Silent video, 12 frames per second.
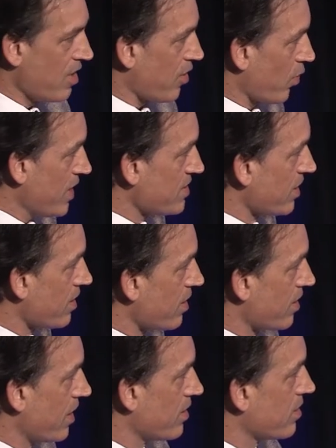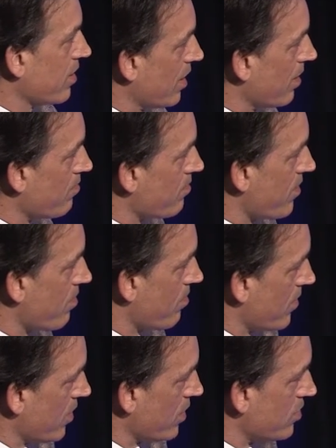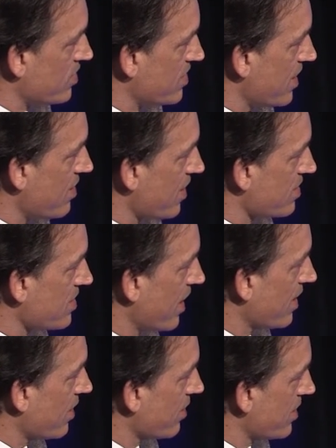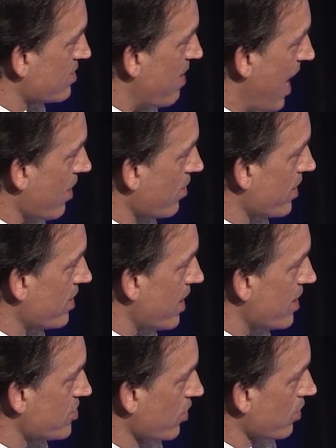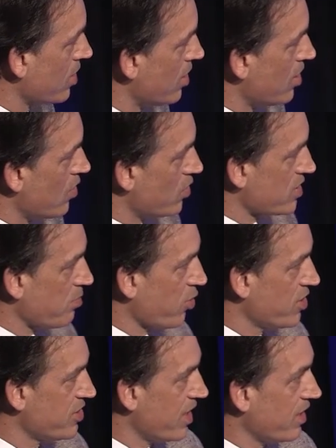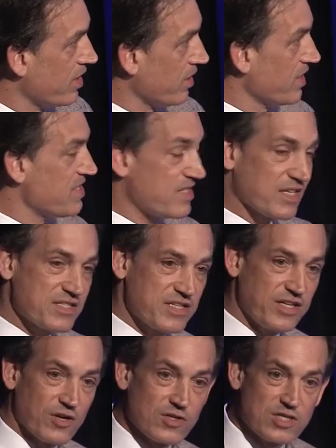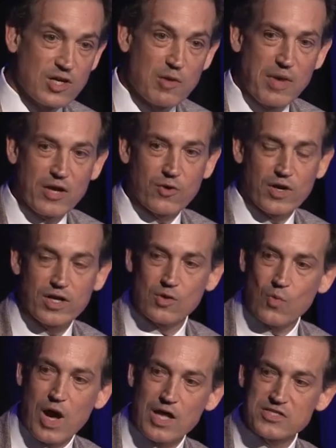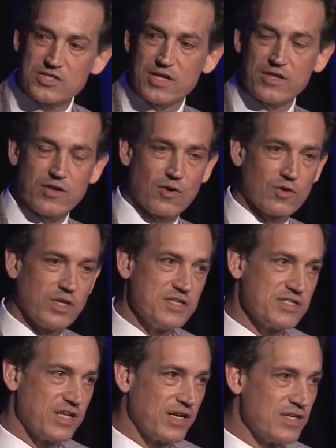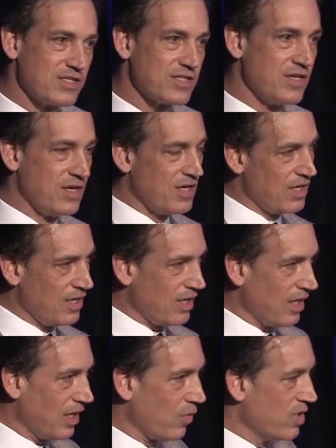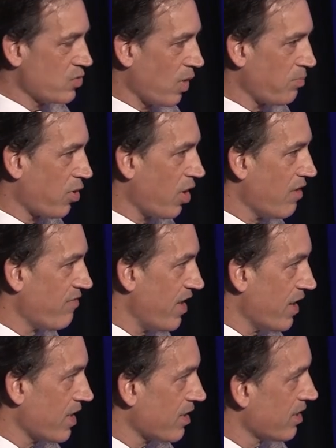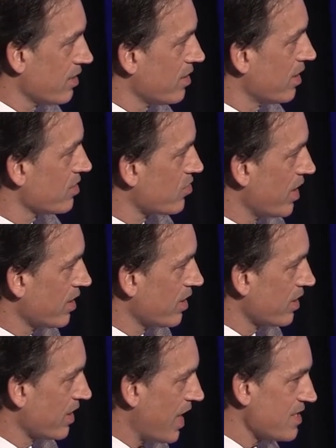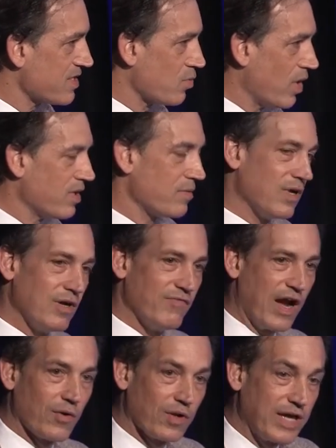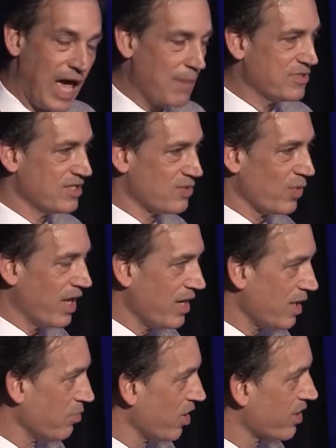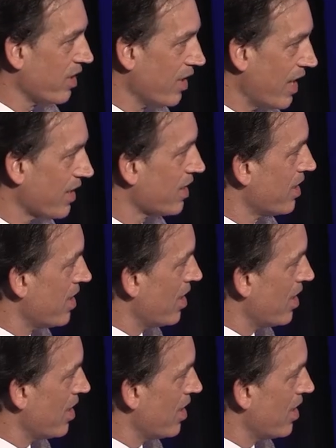The reason that um, you see things like this pattern in nature was appreciated at least 60 years ago by Crick and Watson in their early studies, uh, which were prophetic, uh, trying to guess what uh, viral capsids would end up looking like,